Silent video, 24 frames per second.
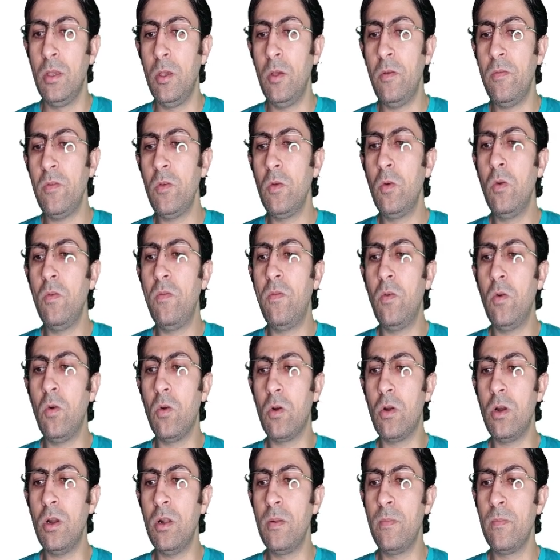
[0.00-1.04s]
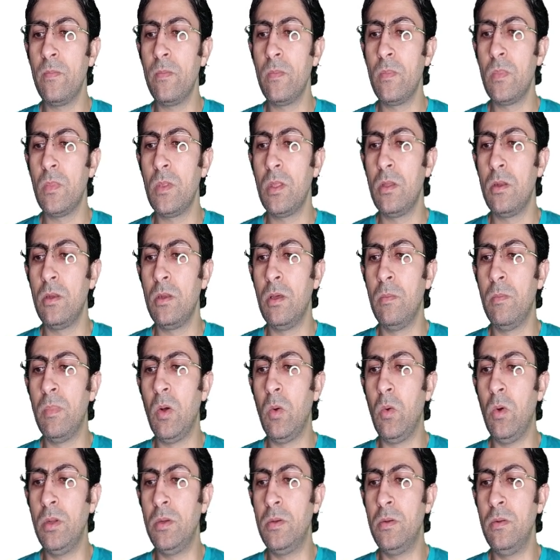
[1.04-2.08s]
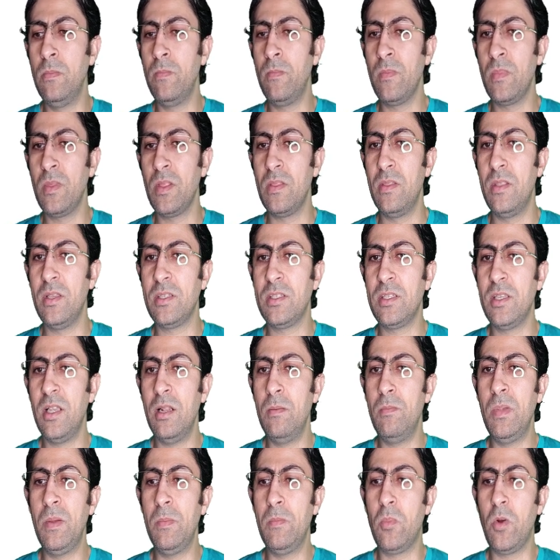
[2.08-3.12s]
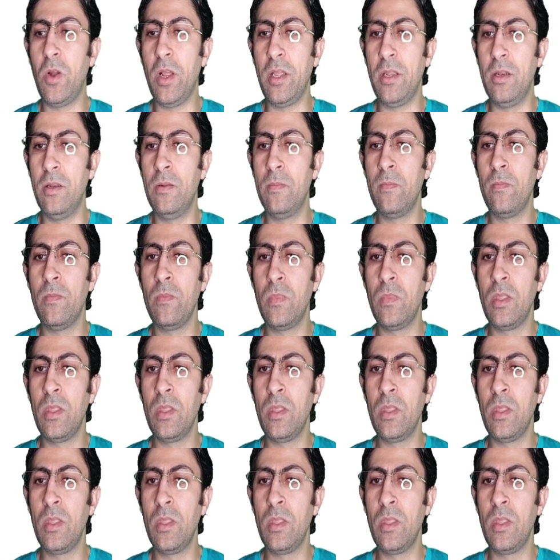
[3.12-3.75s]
If we go for number 1, the cell membrane,